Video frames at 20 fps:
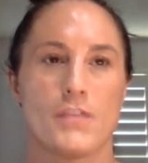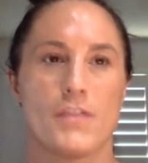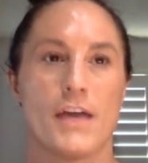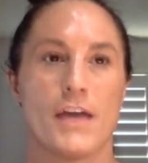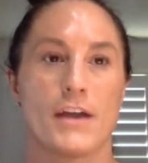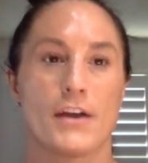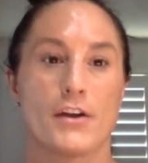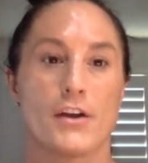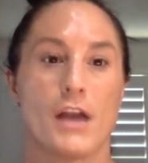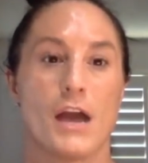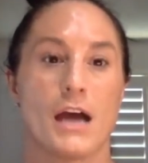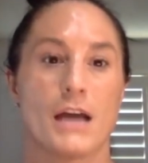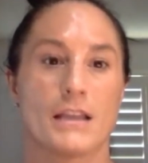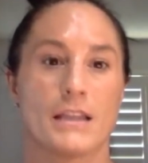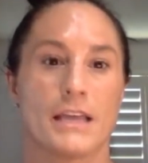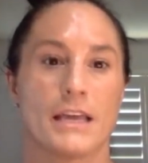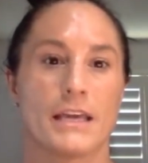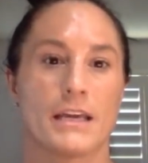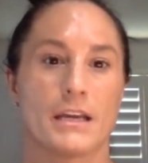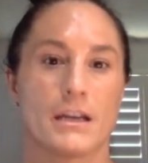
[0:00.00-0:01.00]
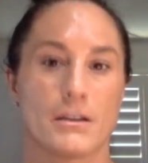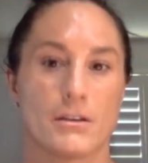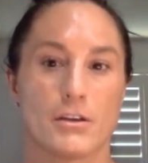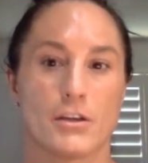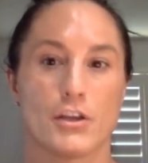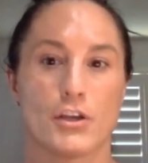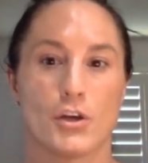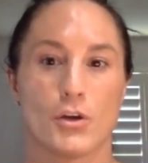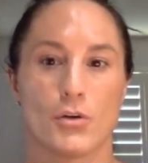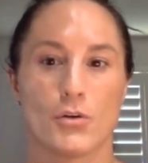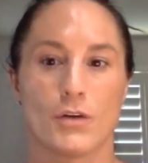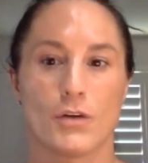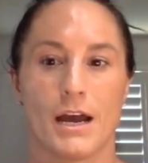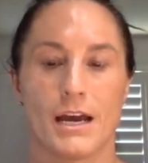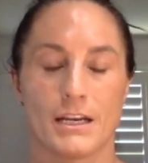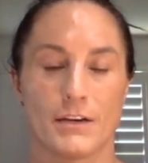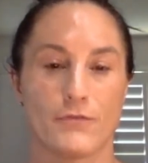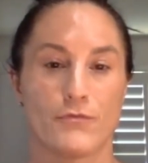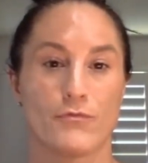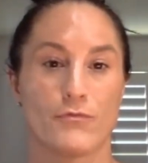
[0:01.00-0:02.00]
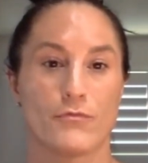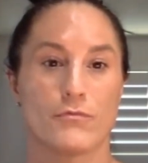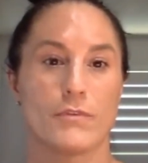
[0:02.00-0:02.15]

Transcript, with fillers: that are not like you know kind of